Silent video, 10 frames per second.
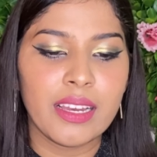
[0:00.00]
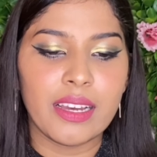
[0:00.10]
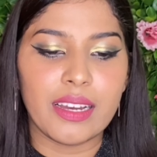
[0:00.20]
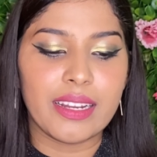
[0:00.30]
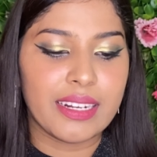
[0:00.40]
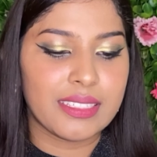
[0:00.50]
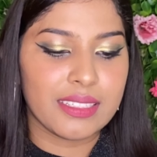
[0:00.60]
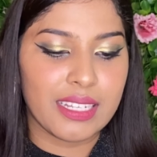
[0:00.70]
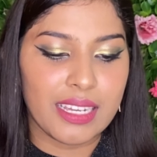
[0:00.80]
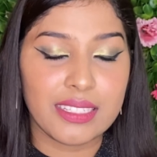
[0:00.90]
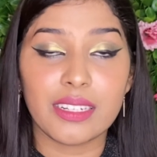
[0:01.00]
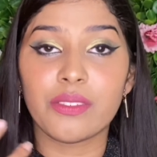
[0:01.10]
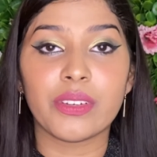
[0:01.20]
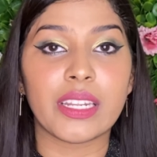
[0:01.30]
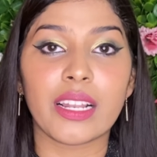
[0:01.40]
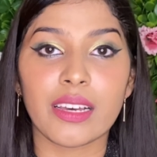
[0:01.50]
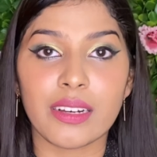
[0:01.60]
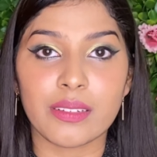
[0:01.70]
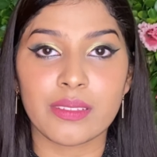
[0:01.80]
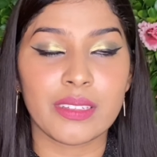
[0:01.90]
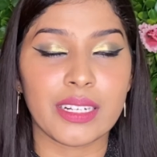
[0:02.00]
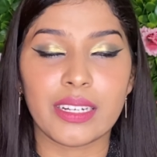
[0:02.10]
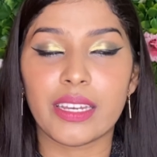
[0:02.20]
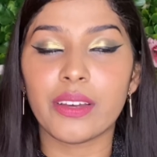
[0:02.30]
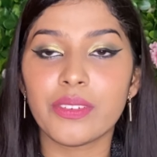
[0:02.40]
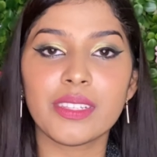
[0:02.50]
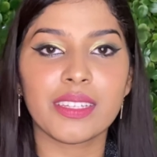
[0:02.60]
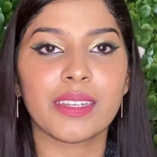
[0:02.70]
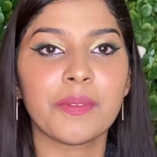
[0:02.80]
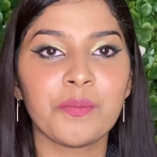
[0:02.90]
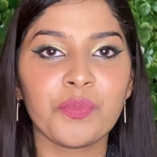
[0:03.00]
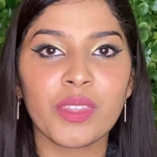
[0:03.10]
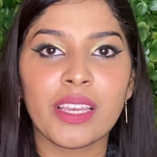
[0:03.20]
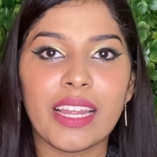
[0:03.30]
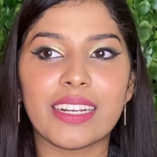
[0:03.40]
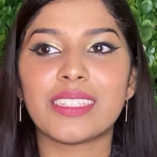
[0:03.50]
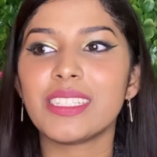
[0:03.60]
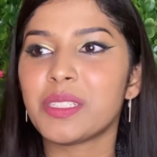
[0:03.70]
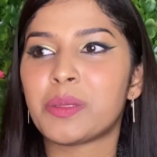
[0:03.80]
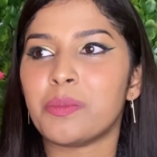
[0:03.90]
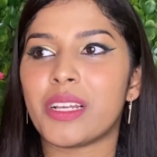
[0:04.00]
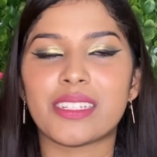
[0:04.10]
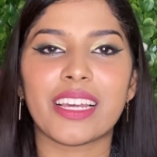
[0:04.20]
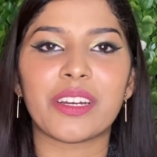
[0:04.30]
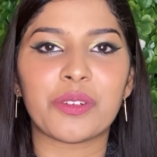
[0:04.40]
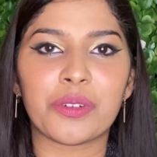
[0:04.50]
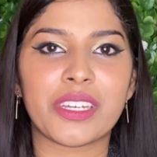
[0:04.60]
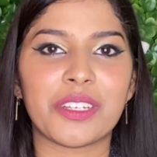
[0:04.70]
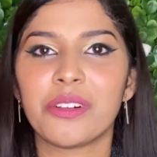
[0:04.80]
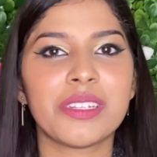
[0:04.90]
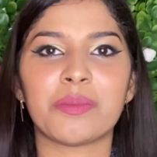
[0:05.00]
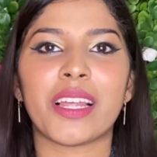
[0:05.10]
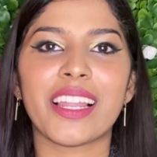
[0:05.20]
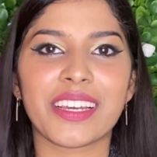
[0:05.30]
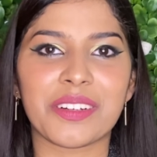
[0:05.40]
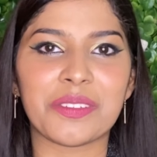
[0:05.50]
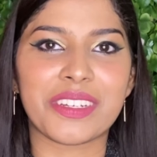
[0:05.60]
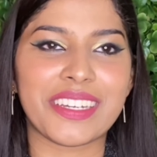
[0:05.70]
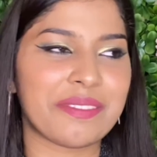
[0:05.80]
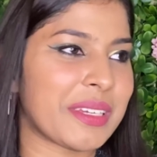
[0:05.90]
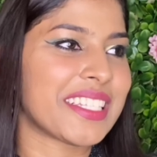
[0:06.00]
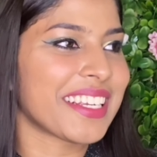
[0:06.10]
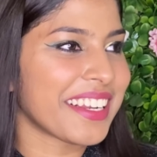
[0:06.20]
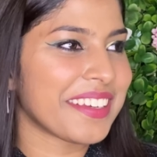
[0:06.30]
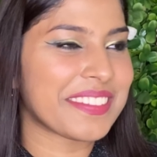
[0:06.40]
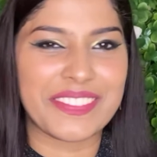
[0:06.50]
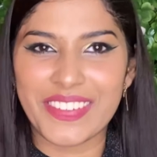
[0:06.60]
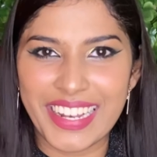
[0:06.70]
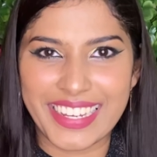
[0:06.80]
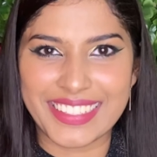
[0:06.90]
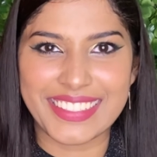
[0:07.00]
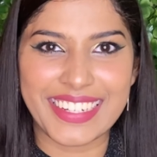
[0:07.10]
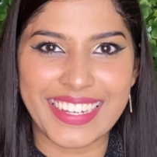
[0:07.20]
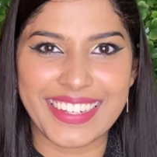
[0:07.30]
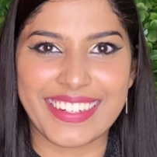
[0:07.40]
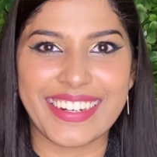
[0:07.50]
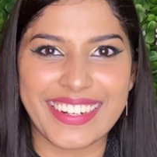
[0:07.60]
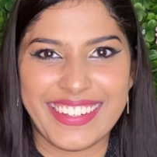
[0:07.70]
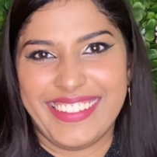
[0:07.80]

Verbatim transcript: It just has that vanilla and everything. And it just smells like a cookie. You'll smell like a cookie. Basically, you smell like a snack, right?